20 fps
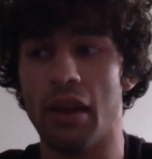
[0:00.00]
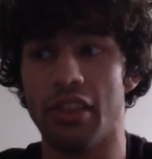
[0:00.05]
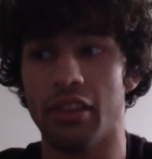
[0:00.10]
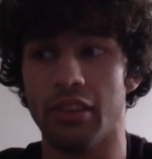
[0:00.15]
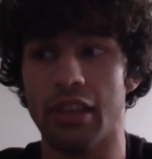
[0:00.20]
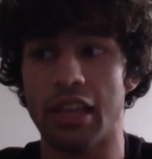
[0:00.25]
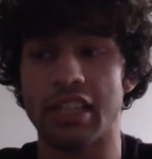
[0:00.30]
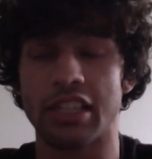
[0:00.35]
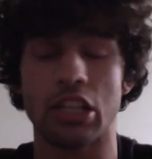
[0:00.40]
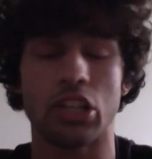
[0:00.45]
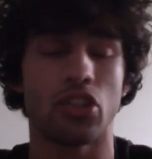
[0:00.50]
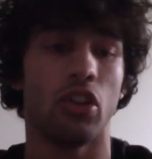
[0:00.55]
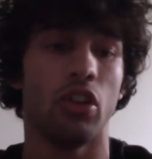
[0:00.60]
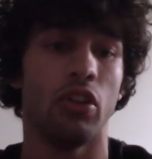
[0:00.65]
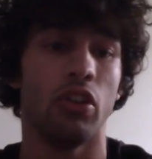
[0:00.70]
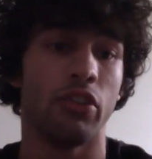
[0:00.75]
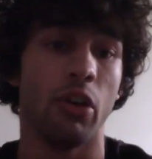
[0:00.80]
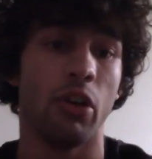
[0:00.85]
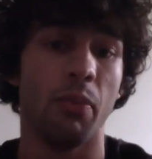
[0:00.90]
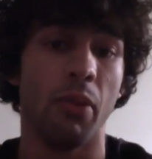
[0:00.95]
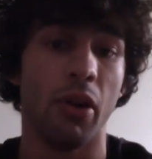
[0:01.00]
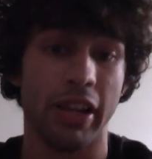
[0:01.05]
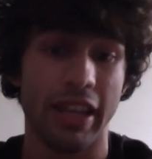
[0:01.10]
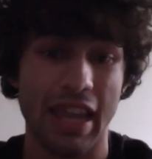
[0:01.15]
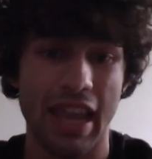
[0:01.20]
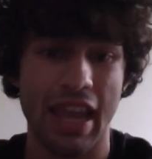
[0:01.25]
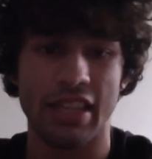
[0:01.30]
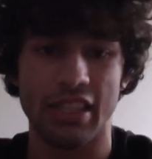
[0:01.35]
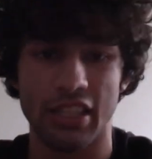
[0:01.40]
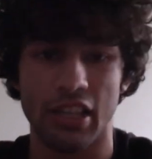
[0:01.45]
less control of your
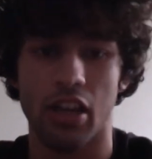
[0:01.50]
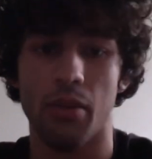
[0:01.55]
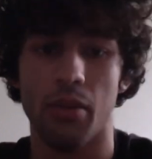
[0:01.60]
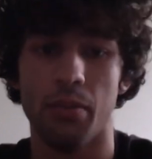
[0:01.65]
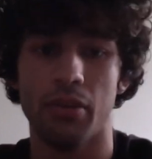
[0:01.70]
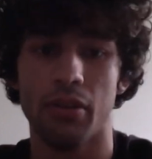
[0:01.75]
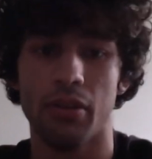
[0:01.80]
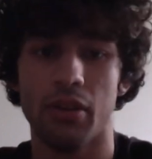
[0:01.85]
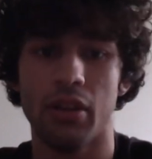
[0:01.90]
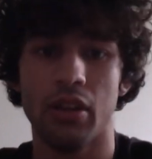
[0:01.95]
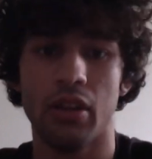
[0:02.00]
body ends up.